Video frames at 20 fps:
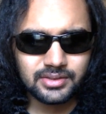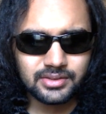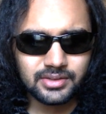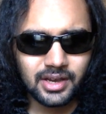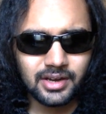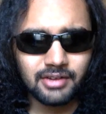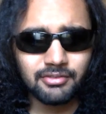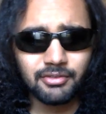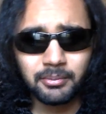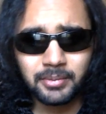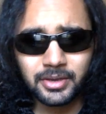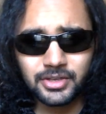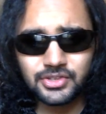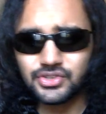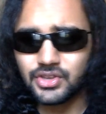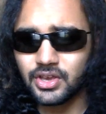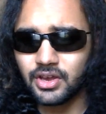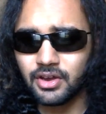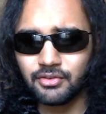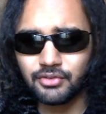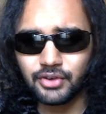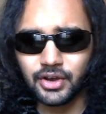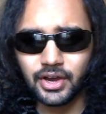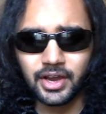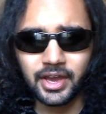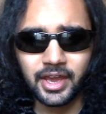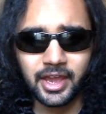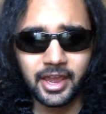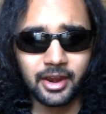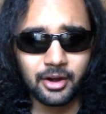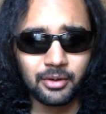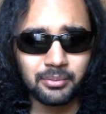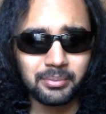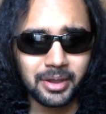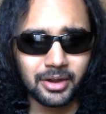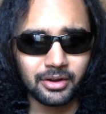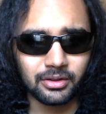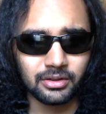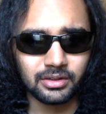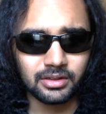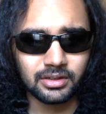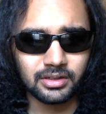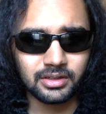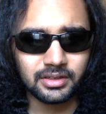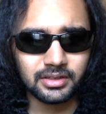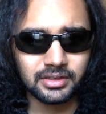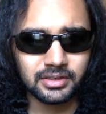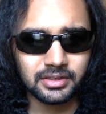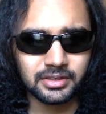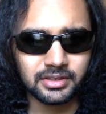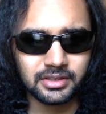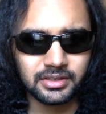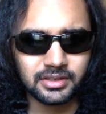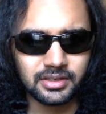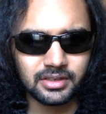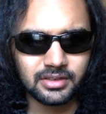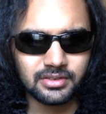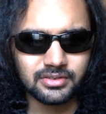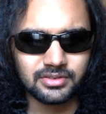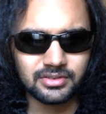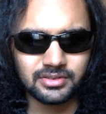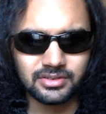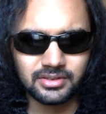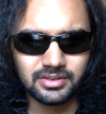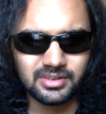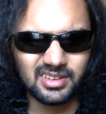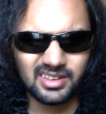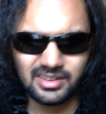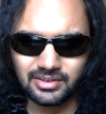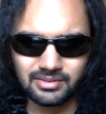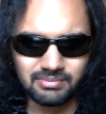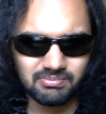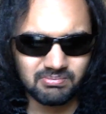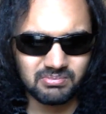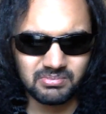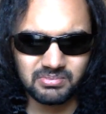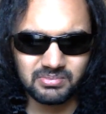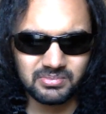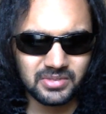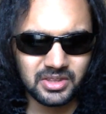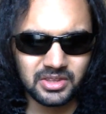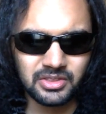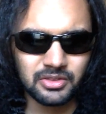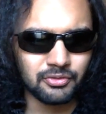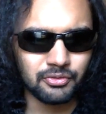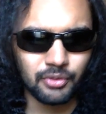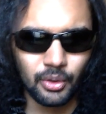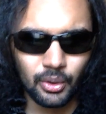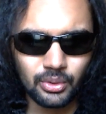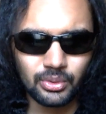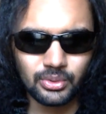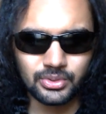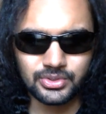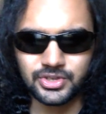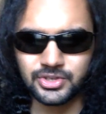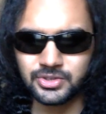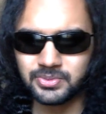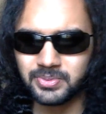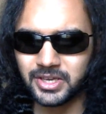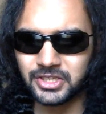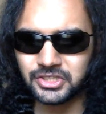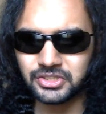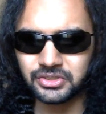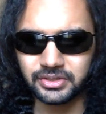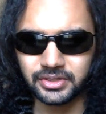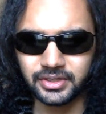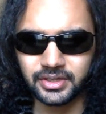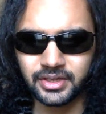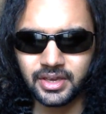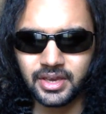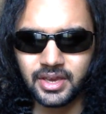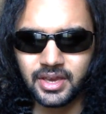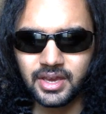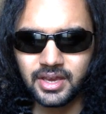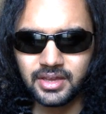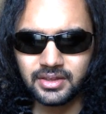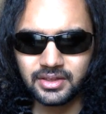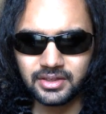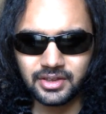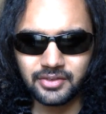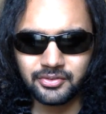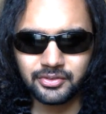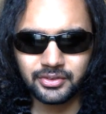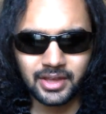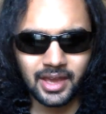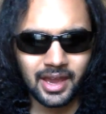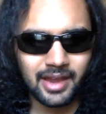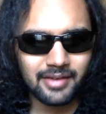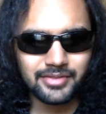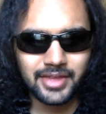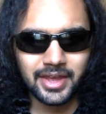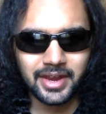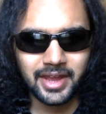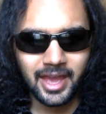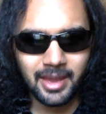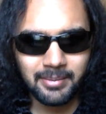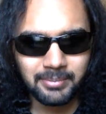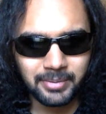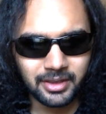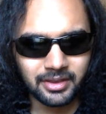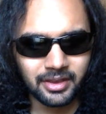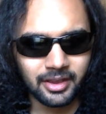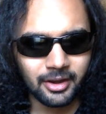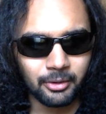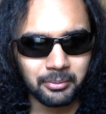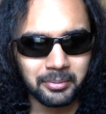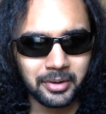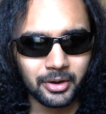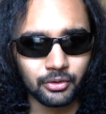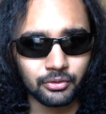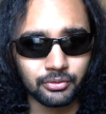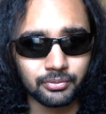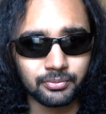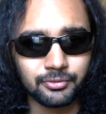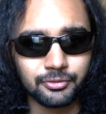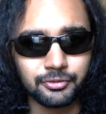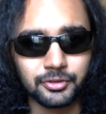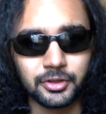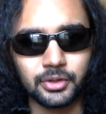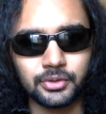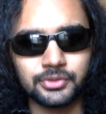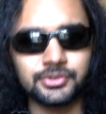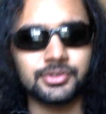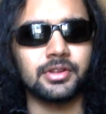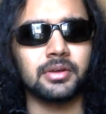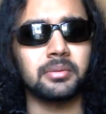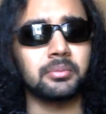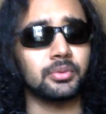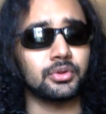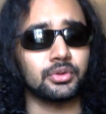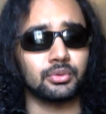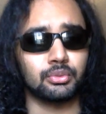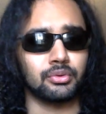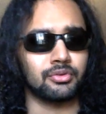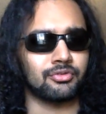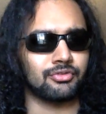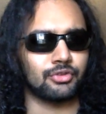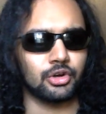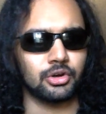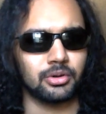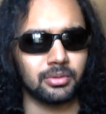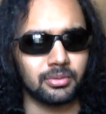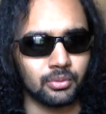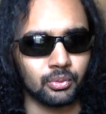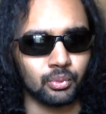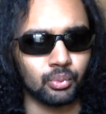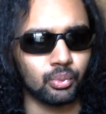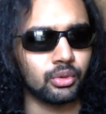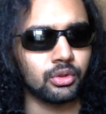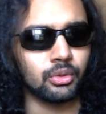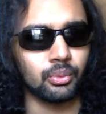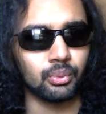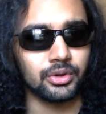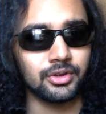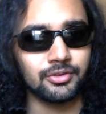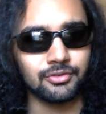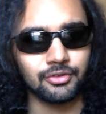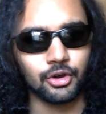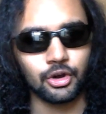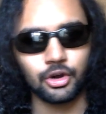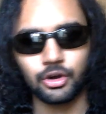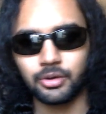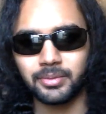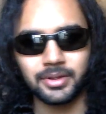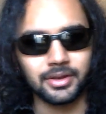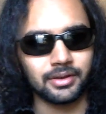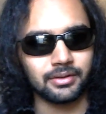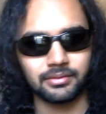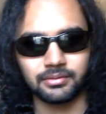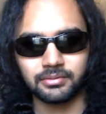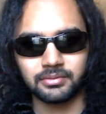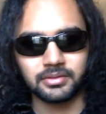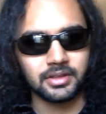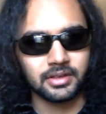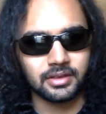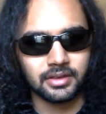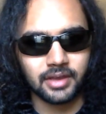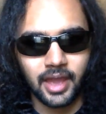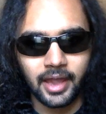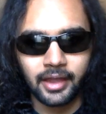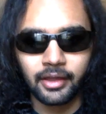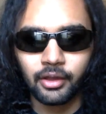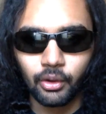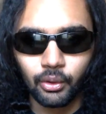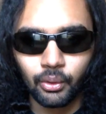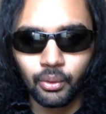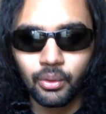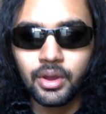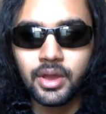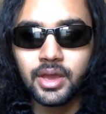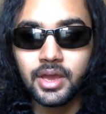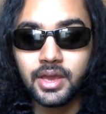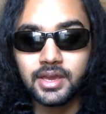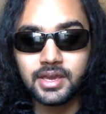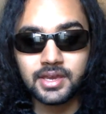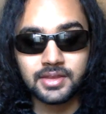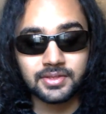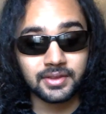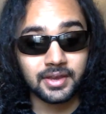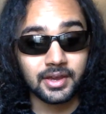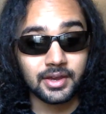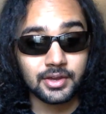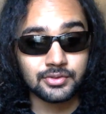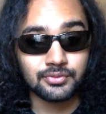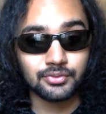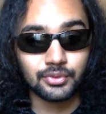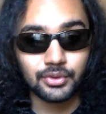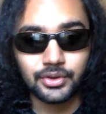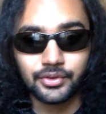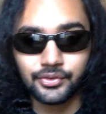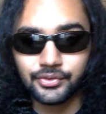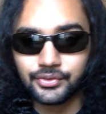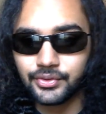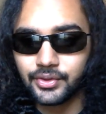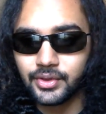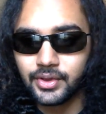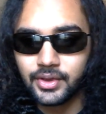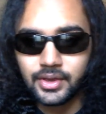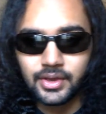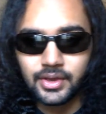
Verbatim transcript: kind of a mix of uh, hair metal in in in the vocals, especially. They definitely have that epic hair metal feel to them with the reverb, with the reverb and the echo in the guy's voice.